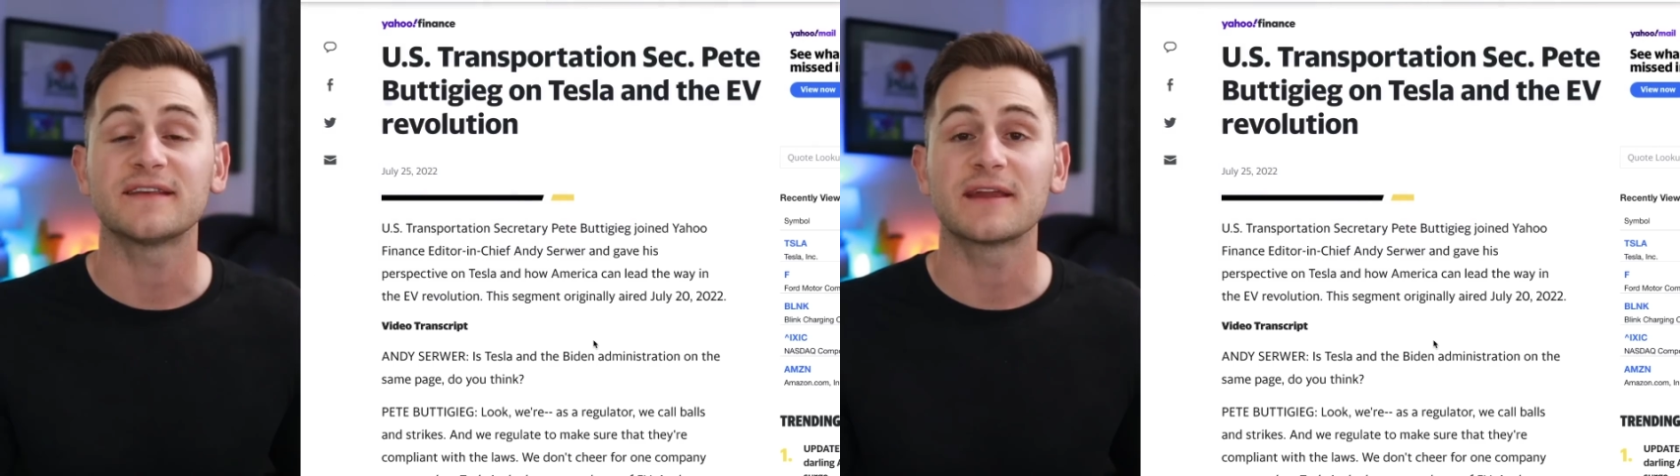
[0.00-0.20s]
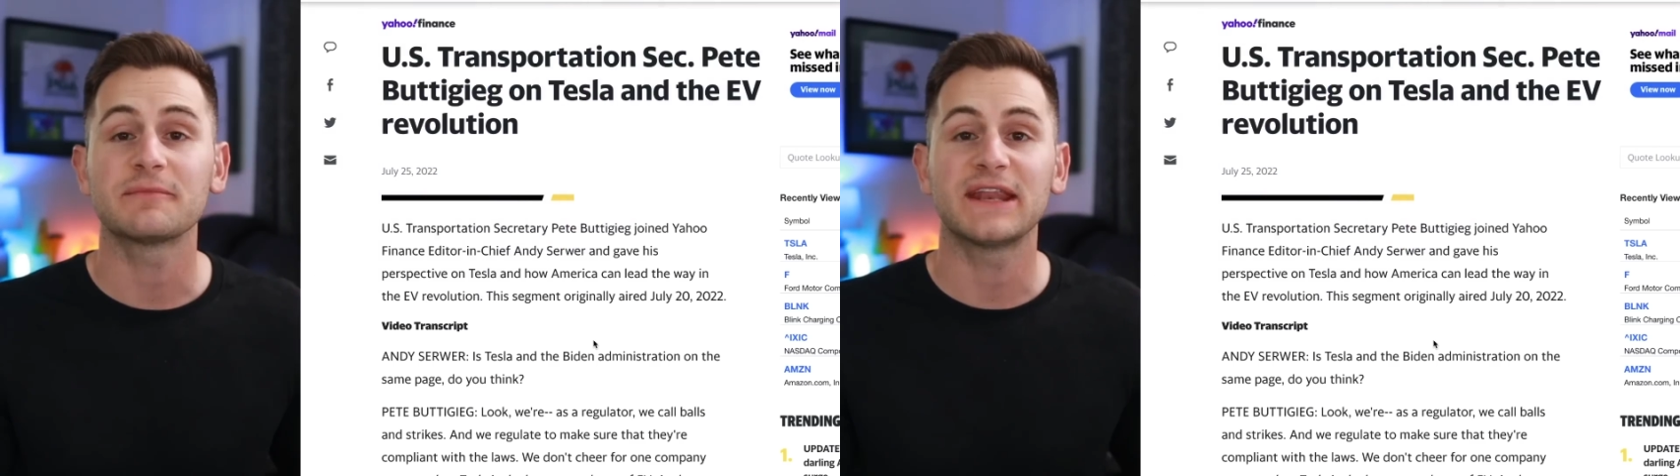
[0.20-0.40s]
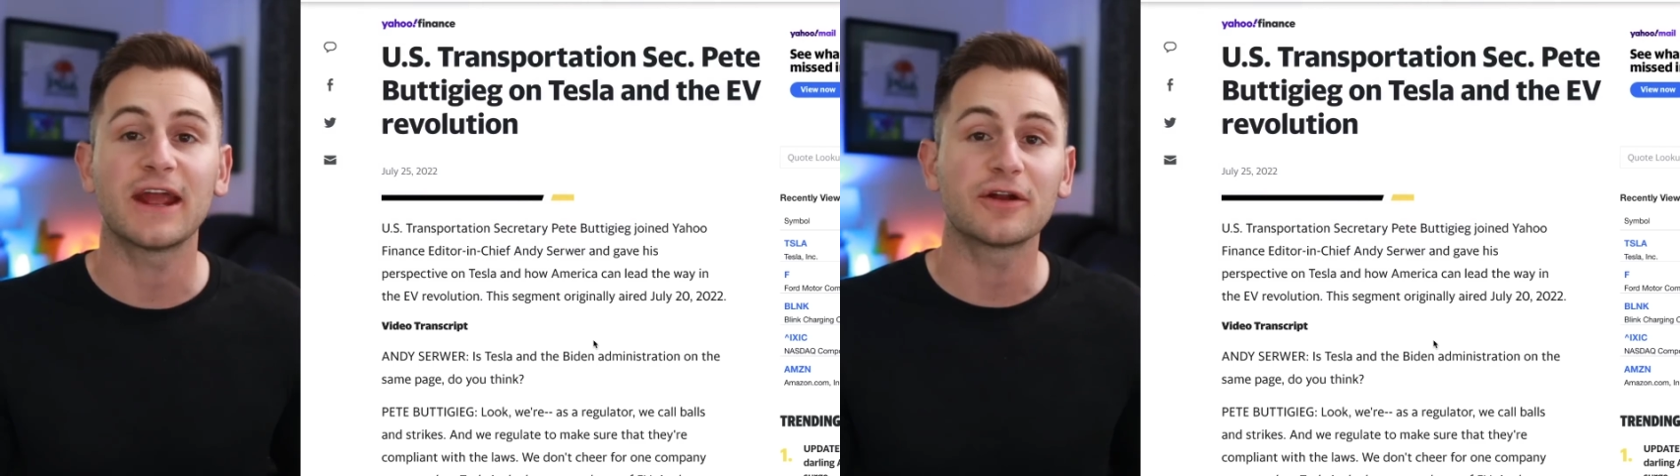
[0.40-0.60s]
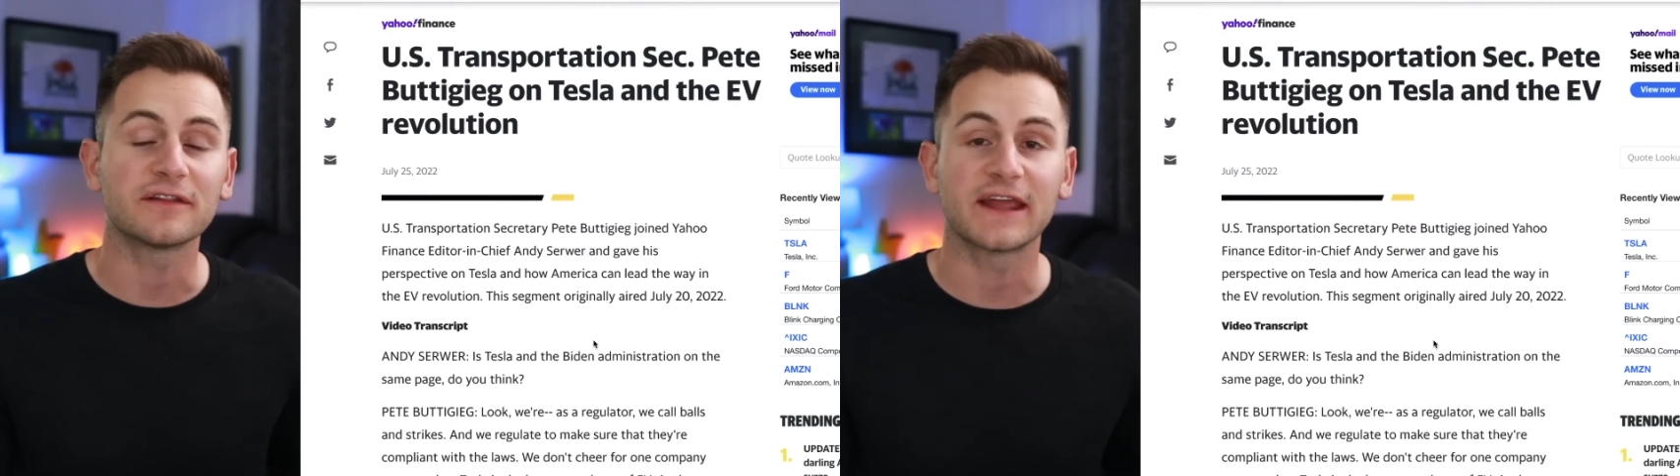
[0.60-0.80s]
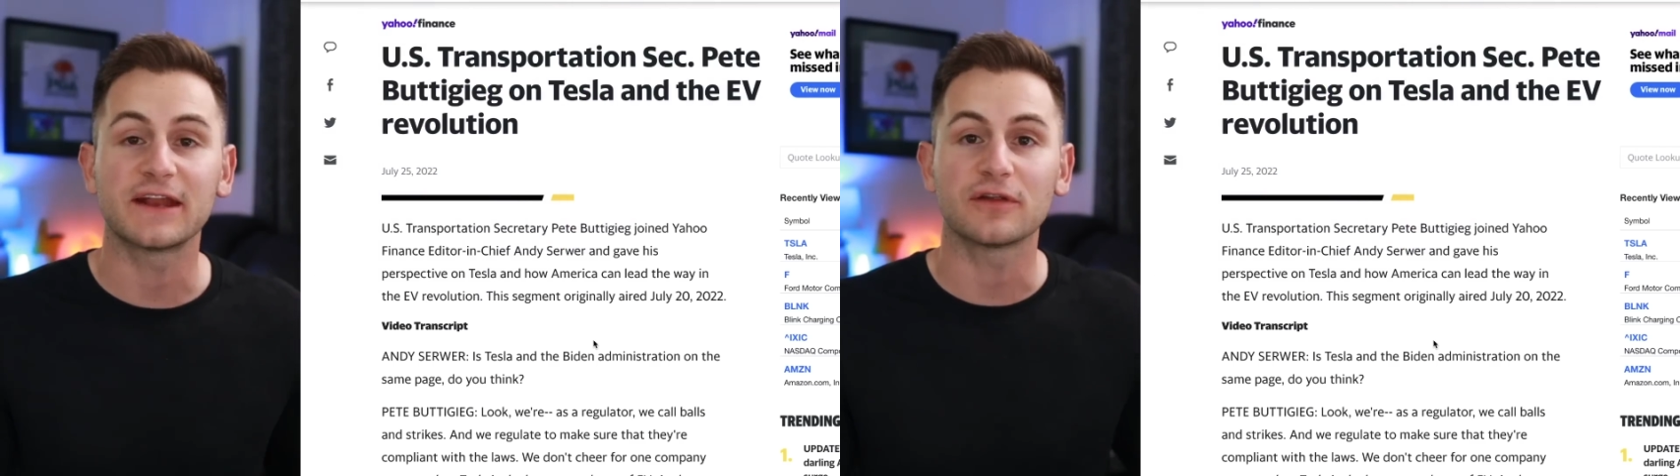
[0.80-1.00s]
segment aired
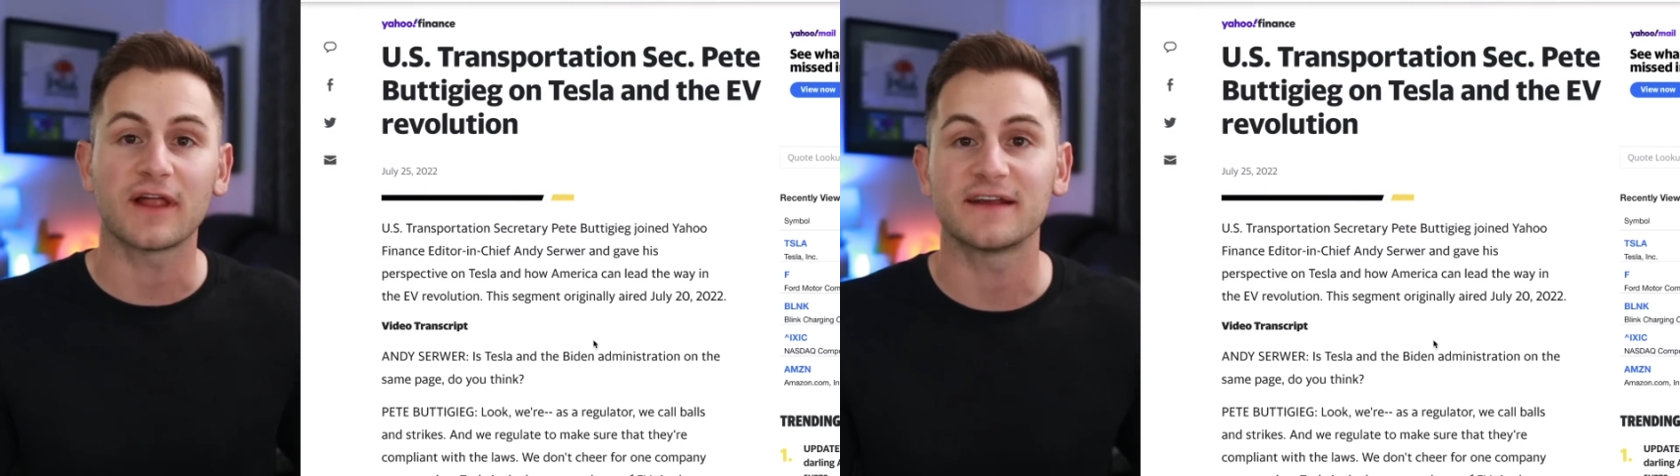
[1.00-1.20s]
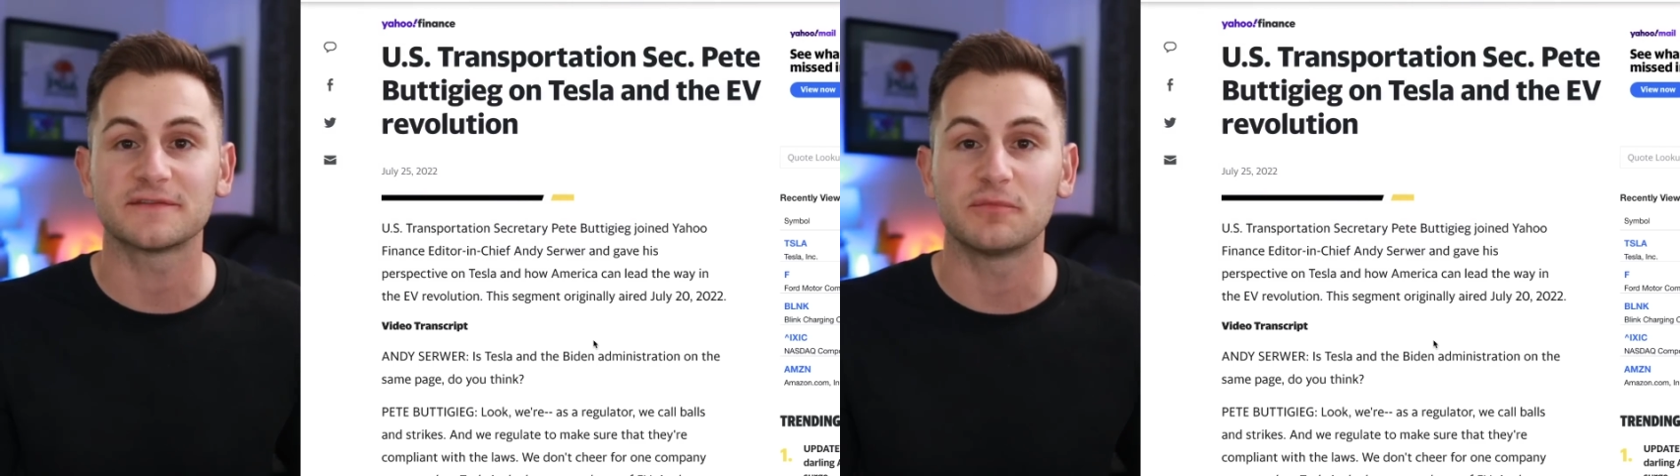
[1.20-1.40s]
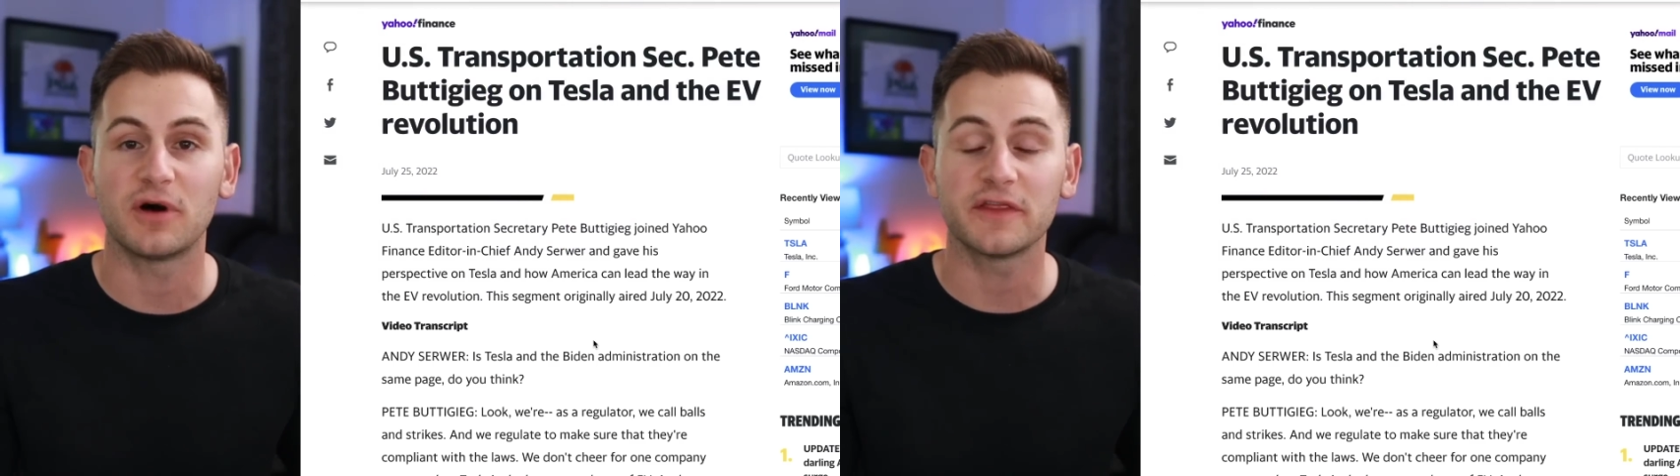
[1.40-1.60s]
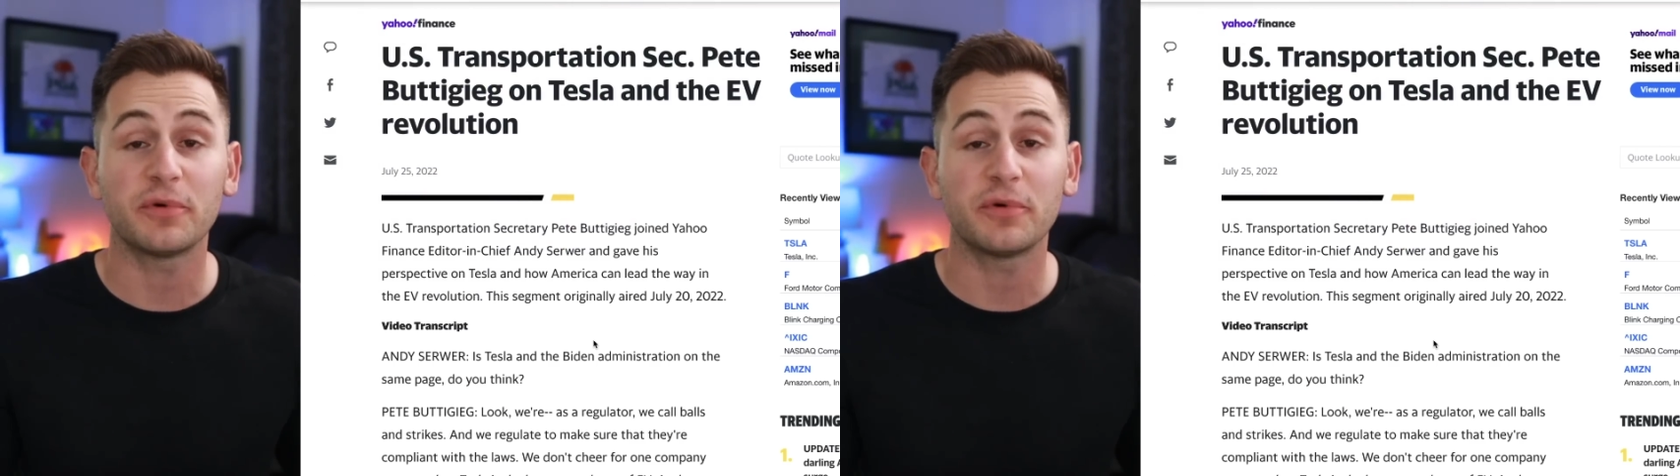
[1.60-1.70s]
later last month,